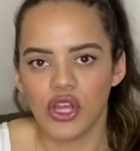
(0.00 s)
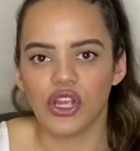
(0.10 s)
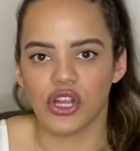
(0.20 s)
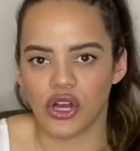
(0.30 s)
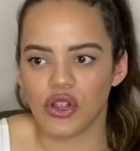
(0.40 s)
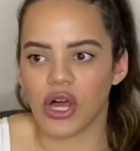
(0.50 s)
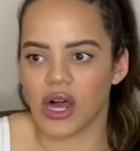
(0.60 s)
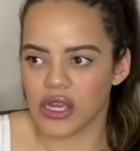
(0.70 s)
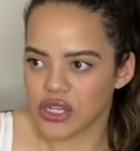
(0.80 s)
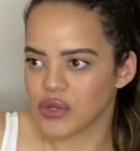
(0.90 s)
you know,
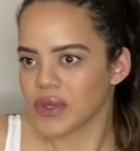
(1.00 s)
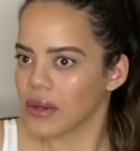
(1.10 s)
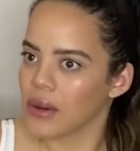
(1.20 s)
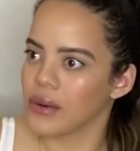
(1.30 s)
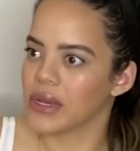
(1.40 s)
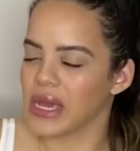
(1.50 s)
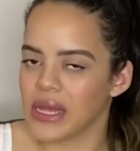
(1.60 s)
lock, and she was like, oh, okay,